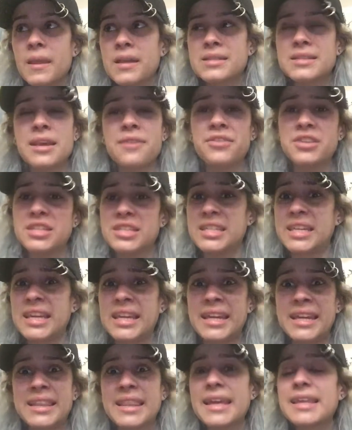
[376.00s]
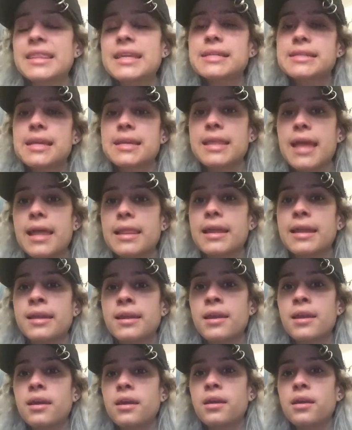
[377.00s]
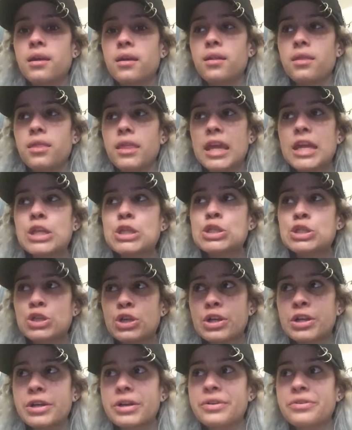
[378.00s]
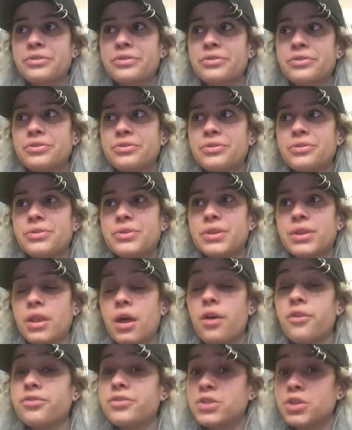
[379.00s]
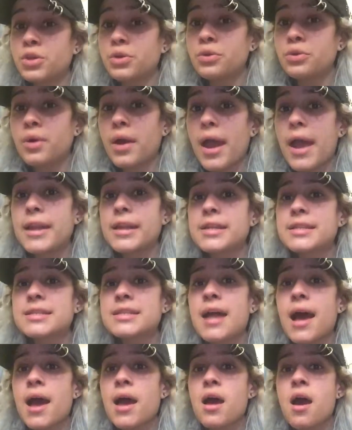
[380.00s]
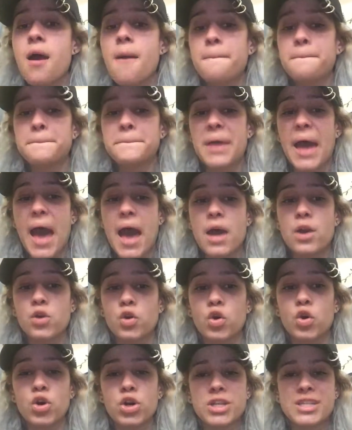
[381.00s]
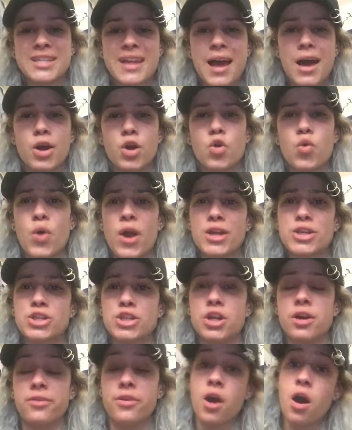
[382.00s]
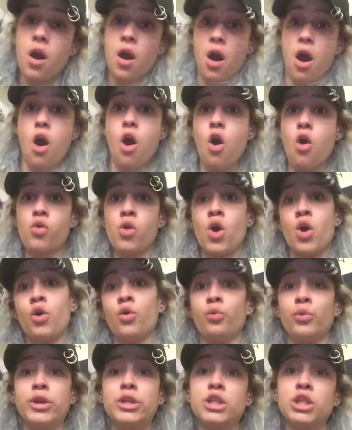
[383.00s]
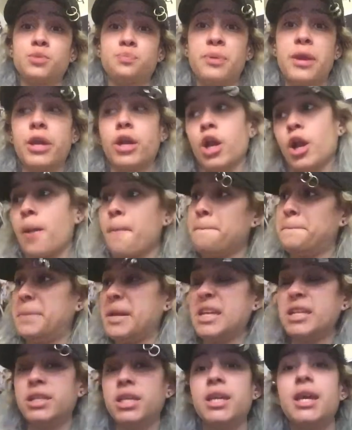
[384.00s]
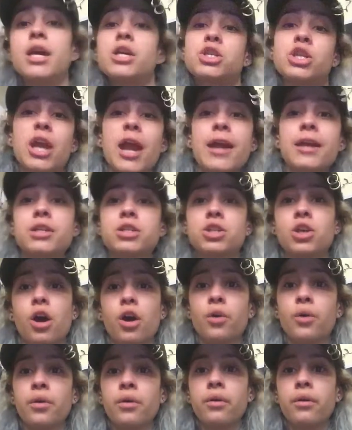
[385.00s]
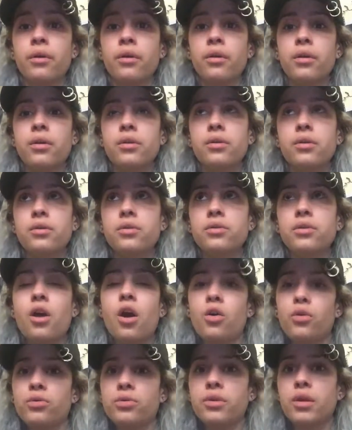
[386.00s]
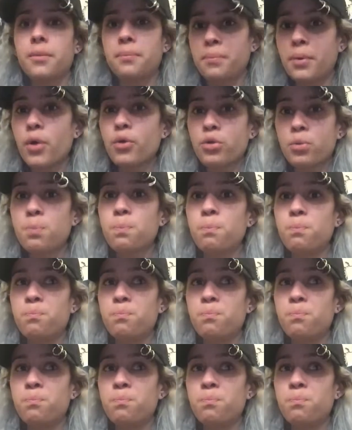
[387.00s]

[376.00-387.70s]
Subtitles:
17, like, things like that. Like, they deserve love too. And it's not a battle, or it's not a question of, oh, which is bigger, BTS or EXO? No, they're both